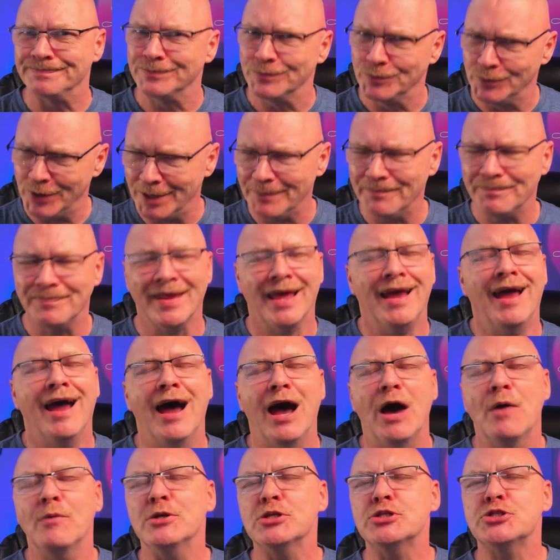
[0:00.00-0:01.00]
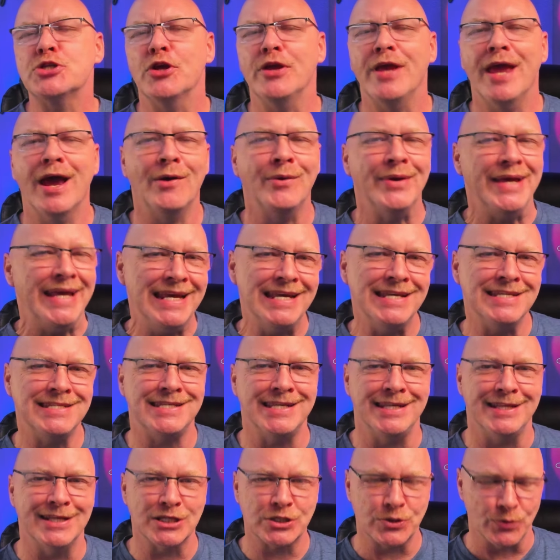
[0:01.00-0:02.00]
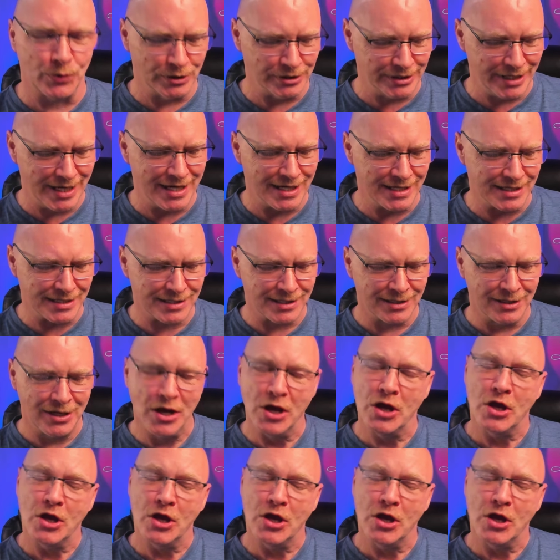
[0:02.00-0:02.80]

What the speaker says: Well, I want to show you how easy this really is.